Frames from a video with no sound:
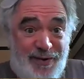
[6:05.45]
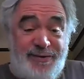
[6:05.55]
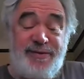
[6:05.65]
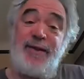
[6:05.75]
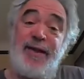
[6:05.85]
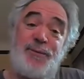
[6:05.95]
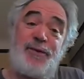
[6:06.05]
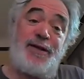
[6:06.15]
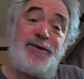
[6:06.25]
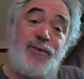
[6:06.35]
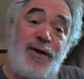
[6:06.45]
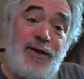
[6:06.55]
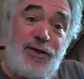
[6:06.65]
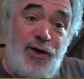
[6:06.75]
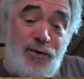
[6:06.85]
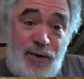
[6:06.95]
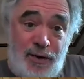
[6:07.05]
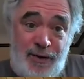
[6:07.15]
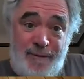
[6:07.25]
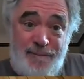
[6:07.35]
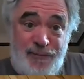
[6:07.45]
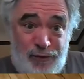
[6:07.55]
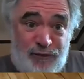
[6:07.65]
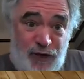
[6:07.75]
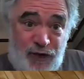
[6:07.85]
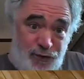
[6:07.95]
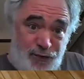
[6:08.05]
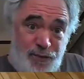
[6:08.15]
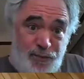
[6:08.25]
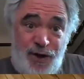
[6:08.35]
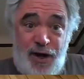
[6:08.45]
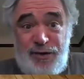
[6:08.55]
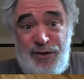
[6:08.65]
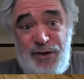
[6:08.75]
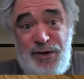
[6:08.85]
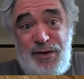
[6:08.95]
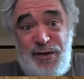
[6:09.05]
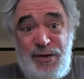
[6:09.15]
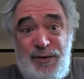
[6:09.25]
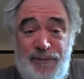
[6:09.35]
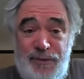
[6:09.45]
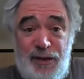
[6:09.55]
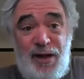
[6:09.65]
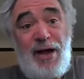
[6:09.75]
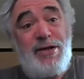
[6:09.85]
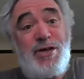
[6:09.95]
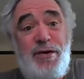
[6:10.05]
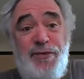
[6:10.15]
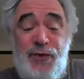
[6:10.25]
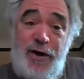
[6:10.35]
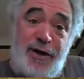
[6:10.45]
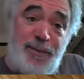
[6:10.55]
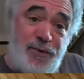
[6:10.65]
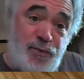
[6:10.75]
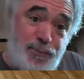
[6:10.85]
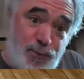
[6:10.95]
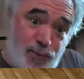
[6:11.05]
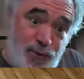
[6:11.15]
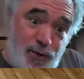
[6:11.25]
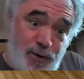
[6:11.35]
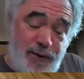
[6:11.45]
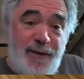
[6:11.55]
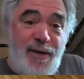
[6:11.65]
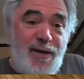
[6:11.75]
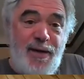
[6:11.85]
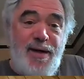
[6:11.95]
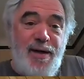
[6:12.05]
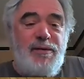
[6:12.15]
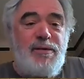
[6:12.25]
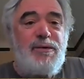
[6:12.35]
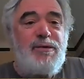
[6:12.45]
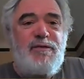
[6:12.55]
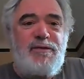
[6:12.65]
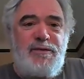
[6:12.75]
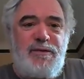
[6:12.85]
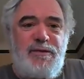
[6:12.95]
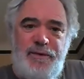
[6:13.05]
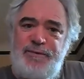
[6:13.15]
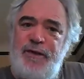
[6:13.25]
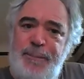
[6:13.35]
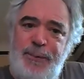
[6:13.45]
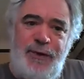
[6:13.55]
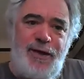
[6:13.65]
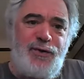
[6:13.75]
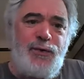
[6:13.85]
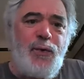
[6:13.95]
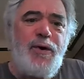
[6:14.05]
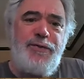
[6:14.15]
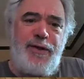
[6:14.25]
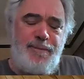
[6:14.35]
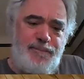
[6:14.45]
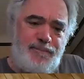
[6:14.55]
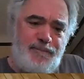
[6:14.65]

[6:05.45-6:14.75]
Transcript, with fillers: It's not like we said, well, you know, those studies you did were not good or the logic of your arguments were poor was we simply ignored them